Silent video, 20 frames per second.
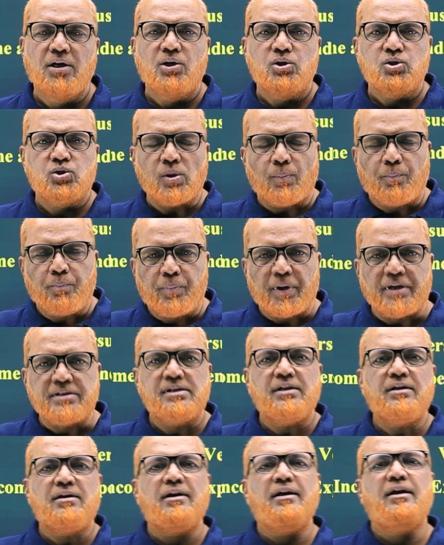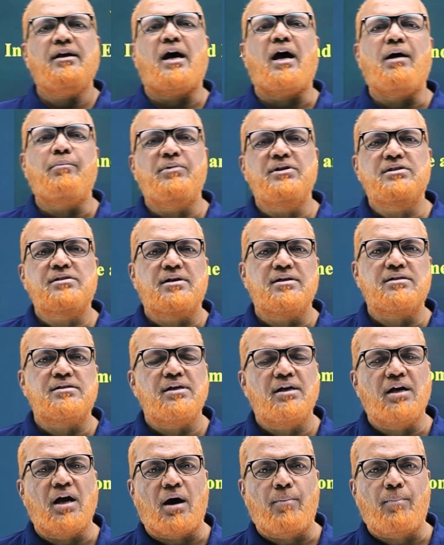So presently I'm
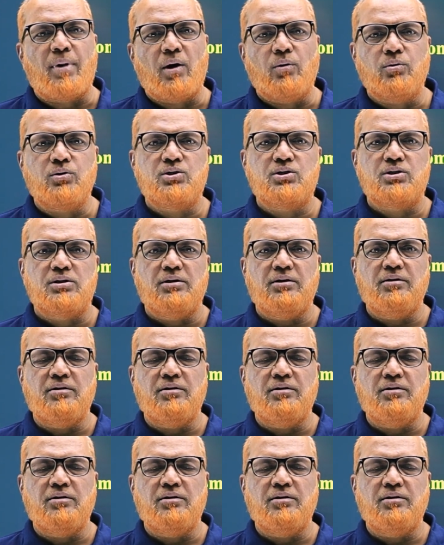discussing about